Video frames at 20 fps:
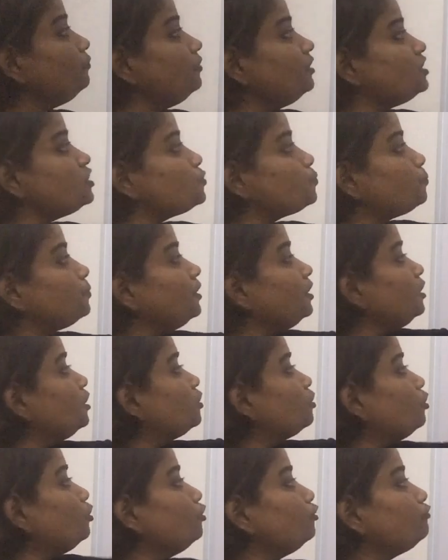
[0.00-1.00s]
when we
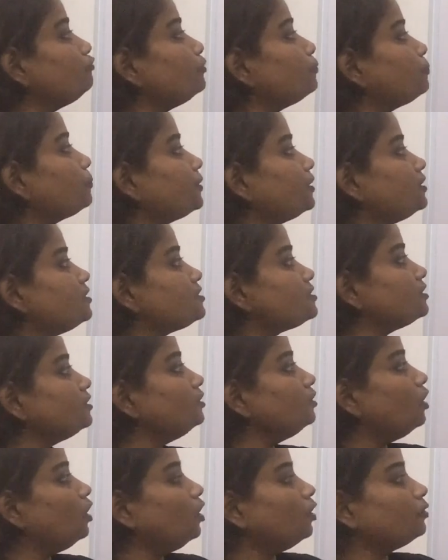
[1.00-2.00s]
speak of a
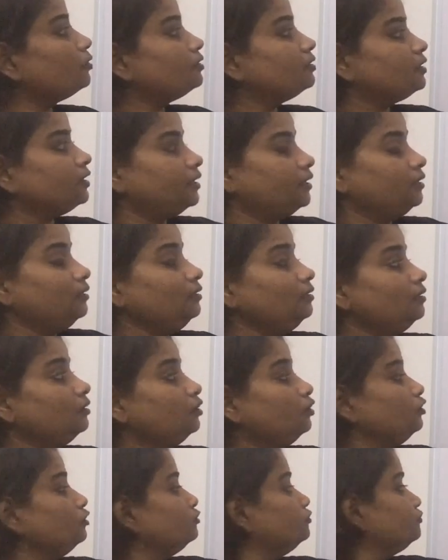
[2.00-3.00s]
person or thing
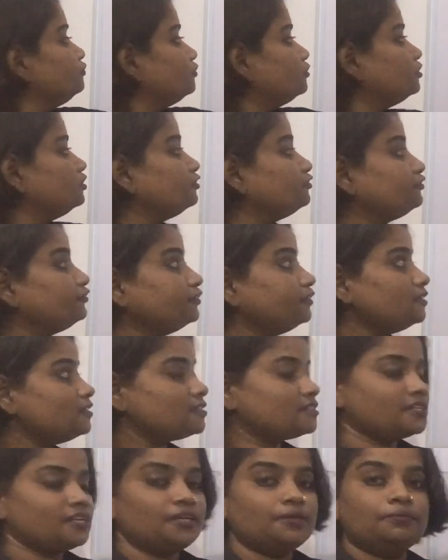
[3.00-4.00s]
for the
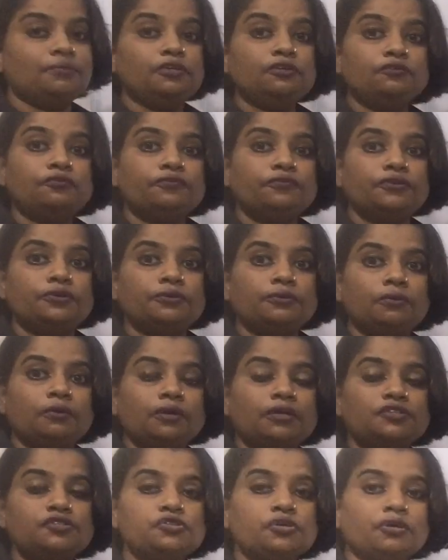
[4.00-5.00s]
first time, if
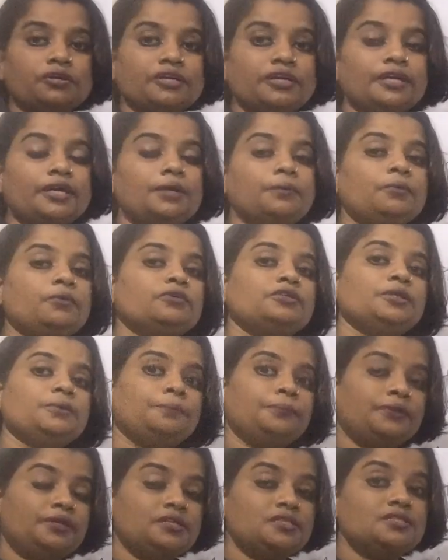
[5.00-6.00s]
you are talking about
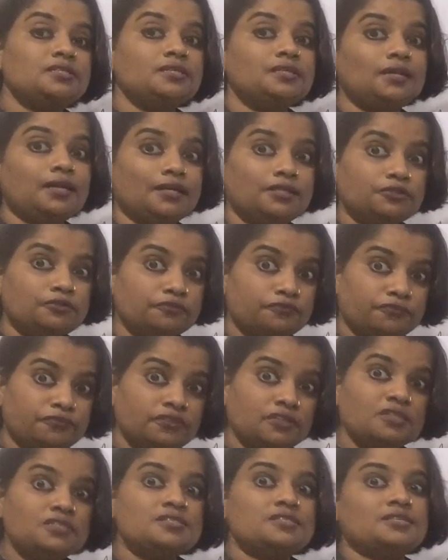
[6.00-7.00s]
the person at the
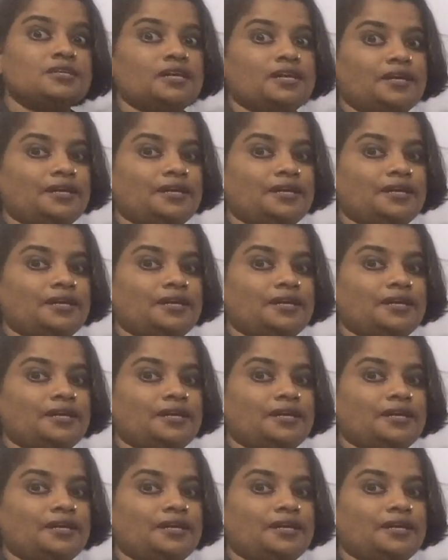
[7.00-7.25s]
first